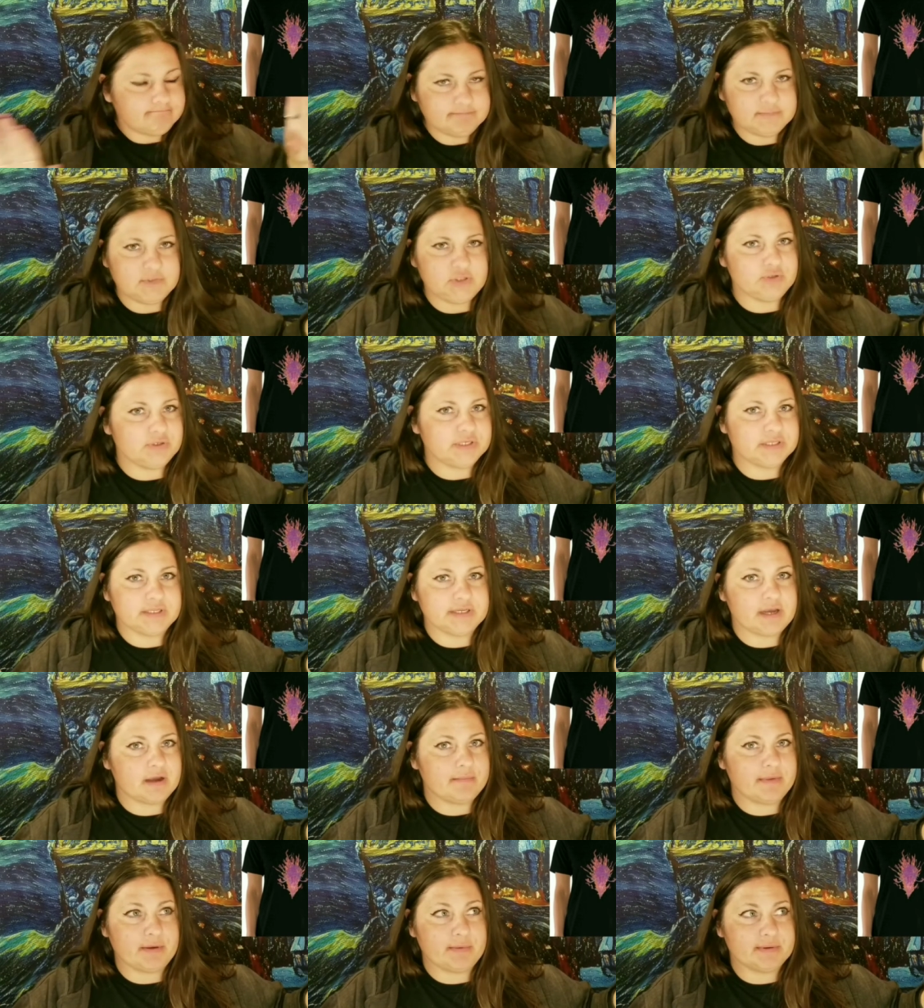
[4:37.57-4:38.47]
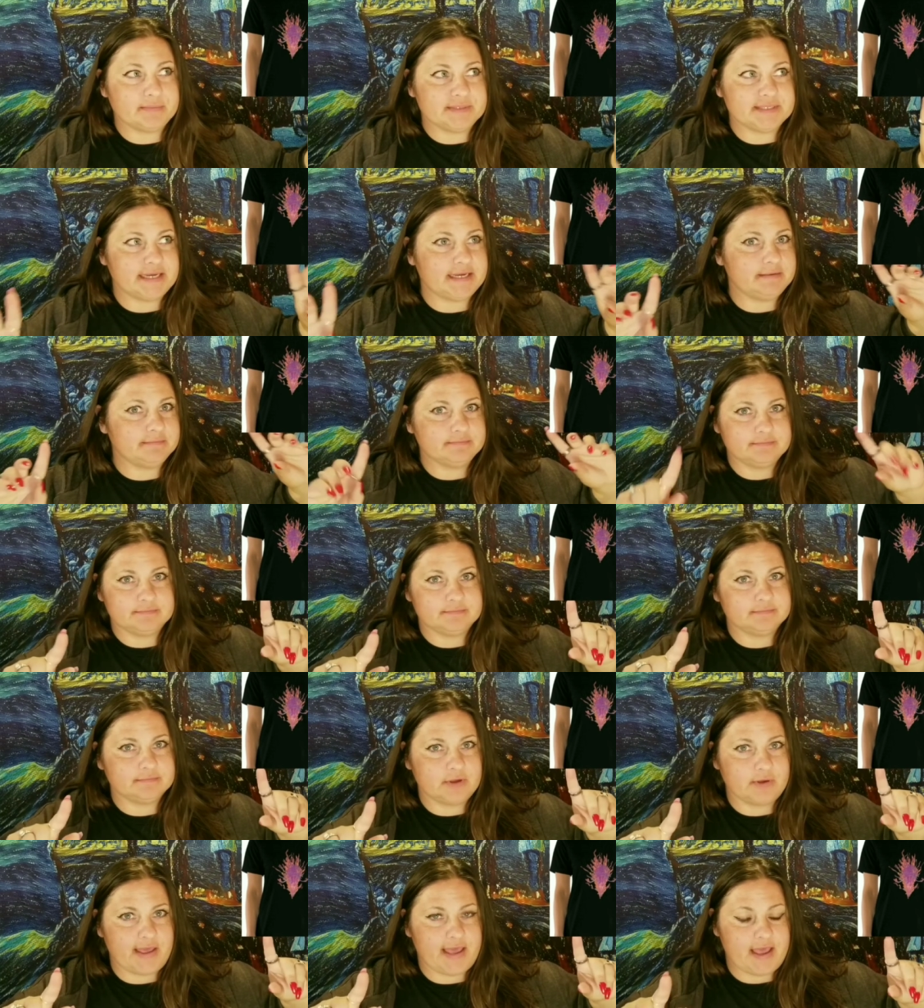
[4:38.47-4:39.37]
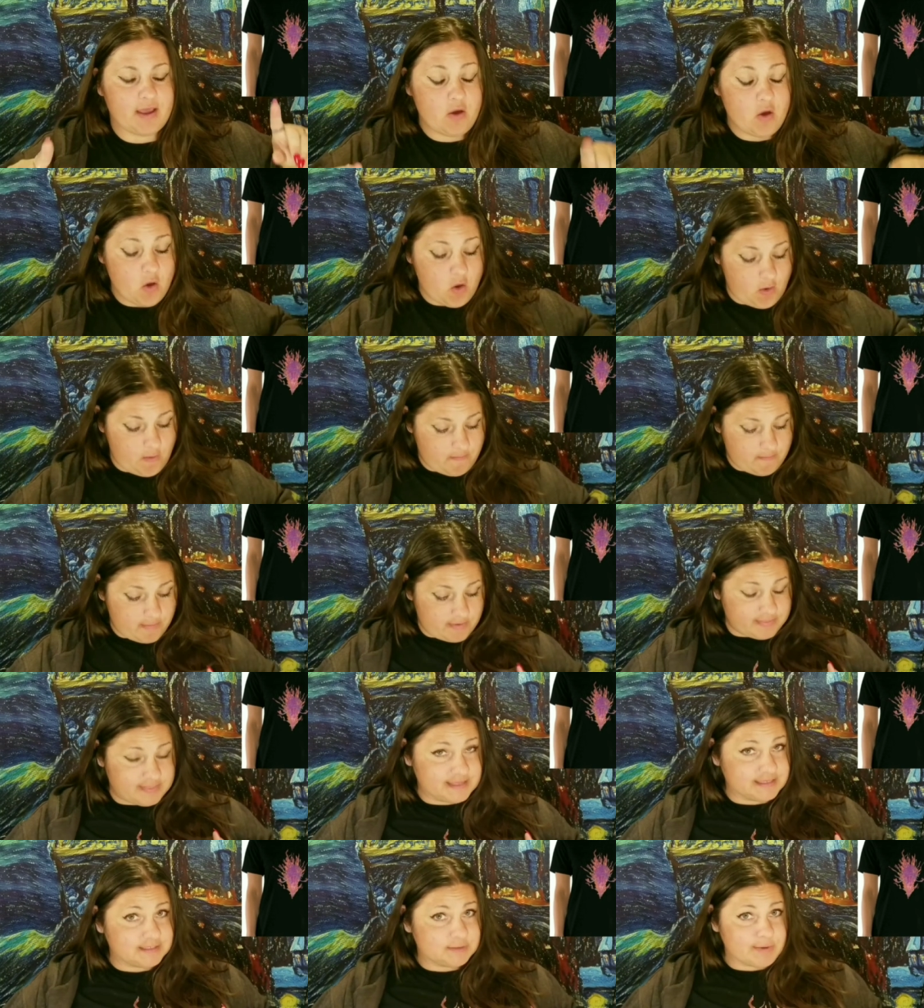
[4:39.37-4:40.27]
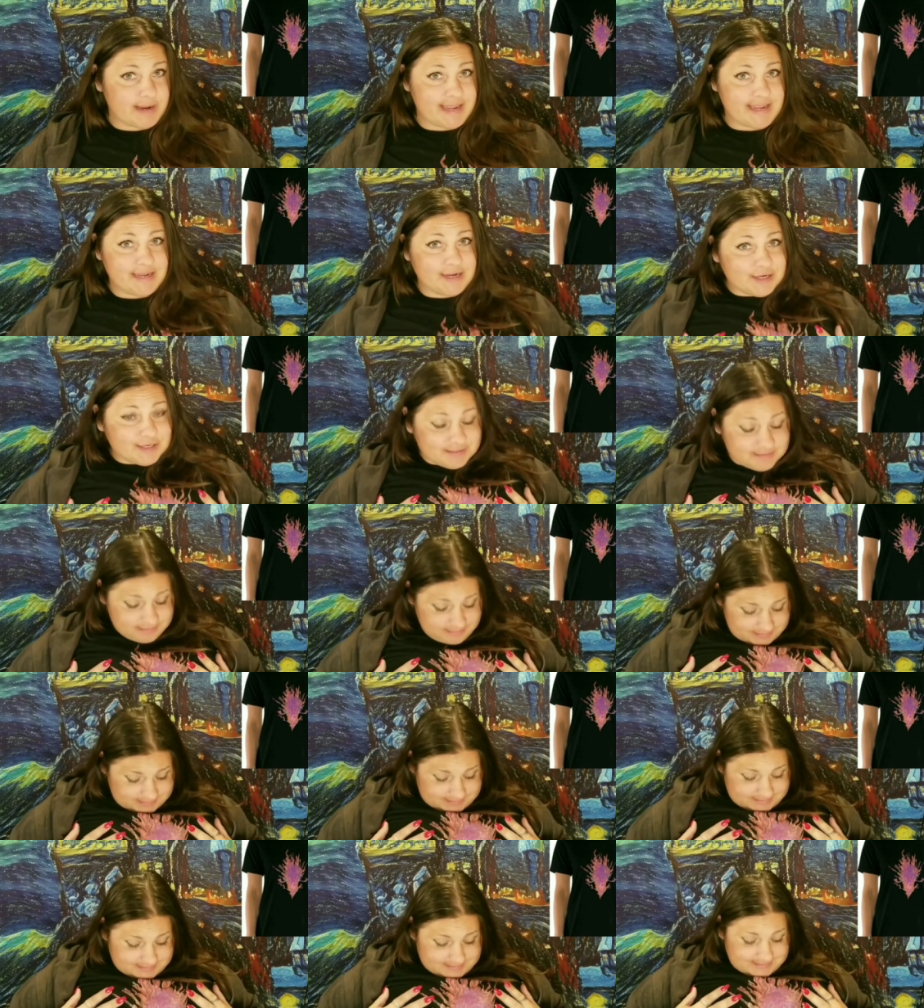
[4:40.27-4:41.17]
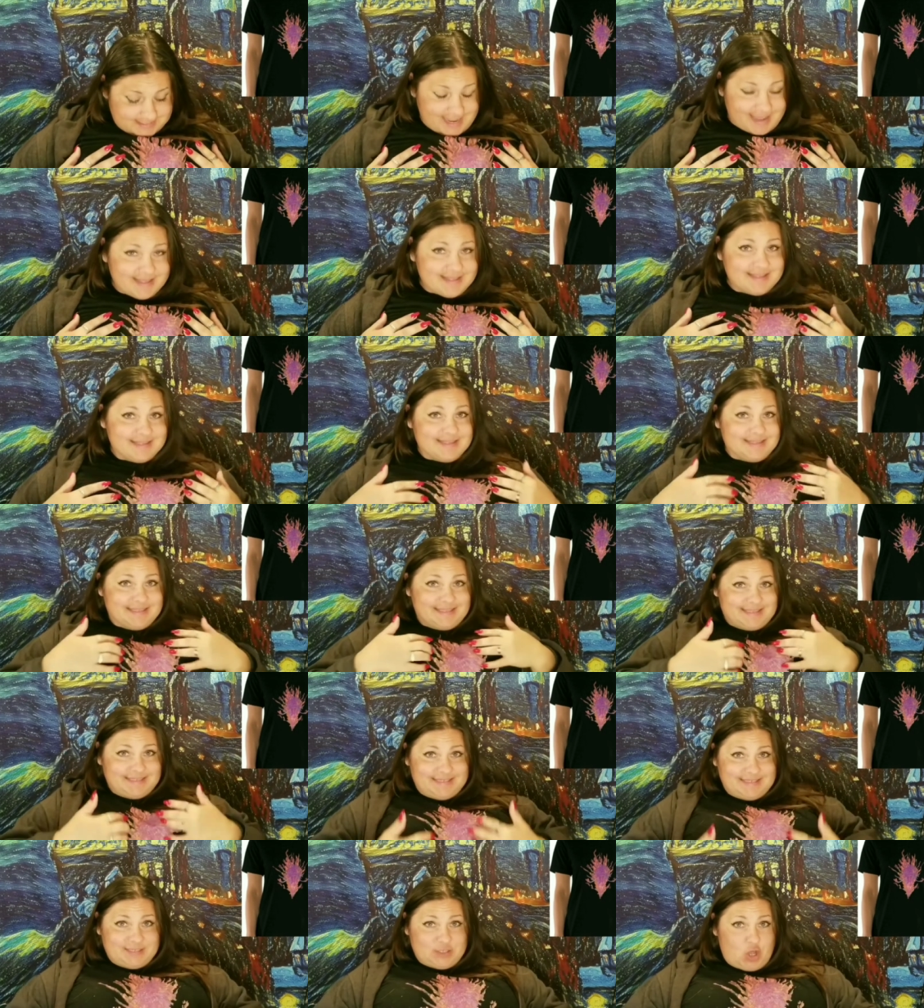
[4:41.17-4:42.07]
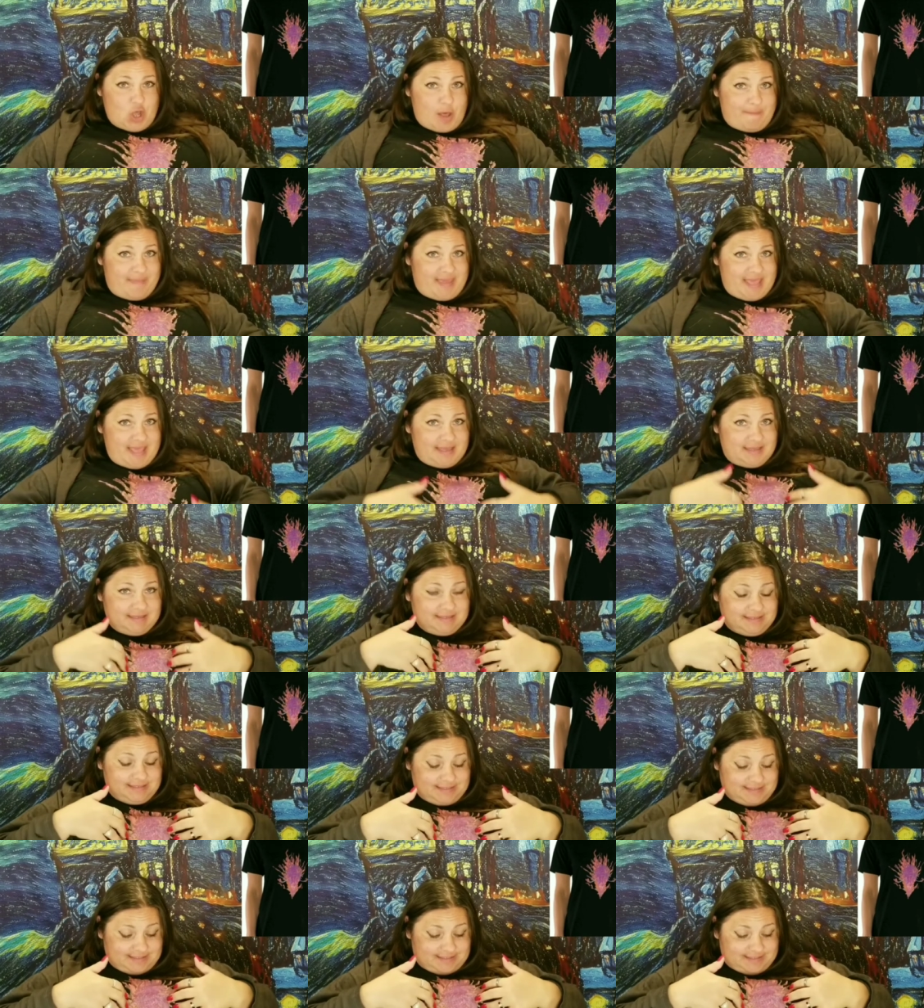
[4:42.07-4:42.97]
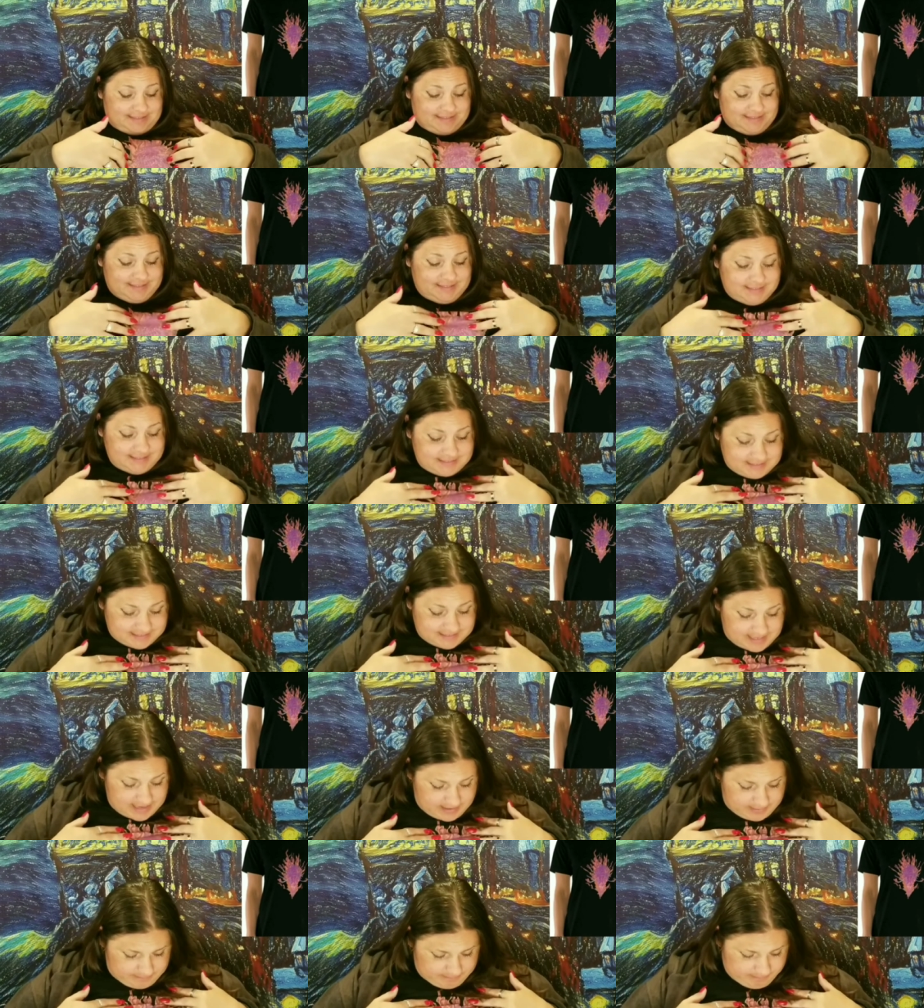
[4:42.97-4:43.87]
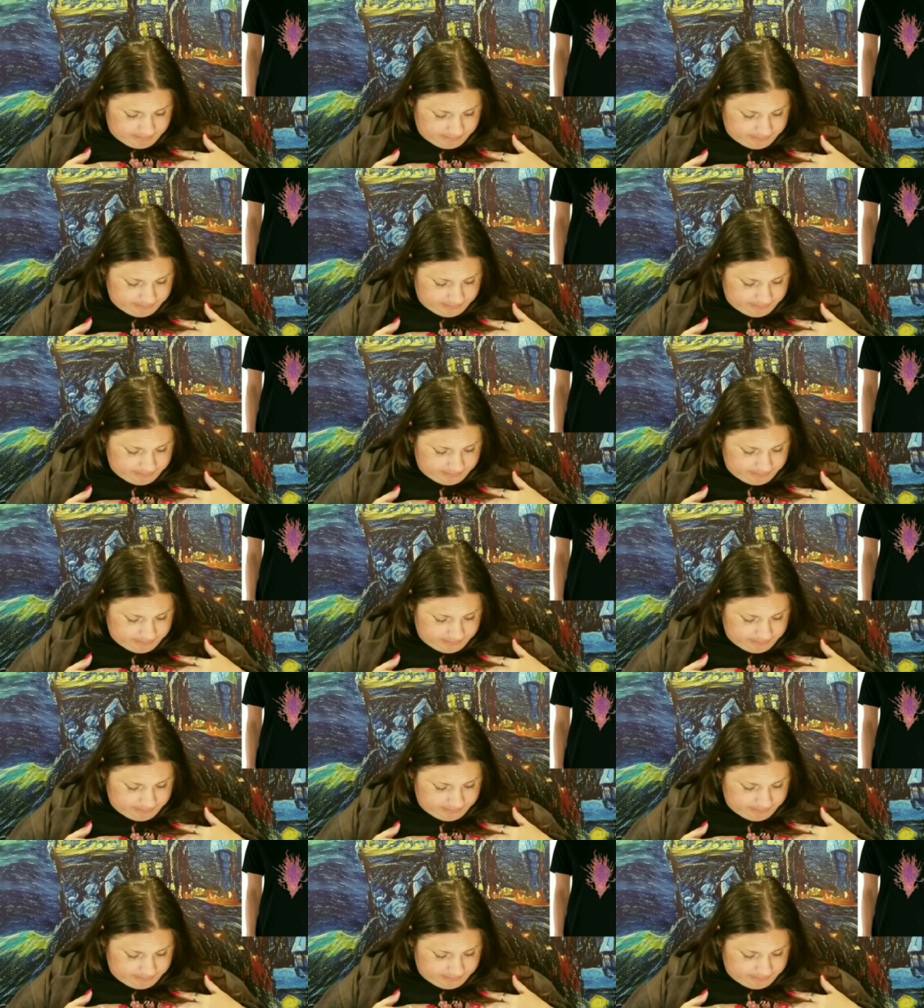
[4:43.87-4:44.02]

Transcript: You can look on my website, okay? This right here, yeah, this is all me. This is, um,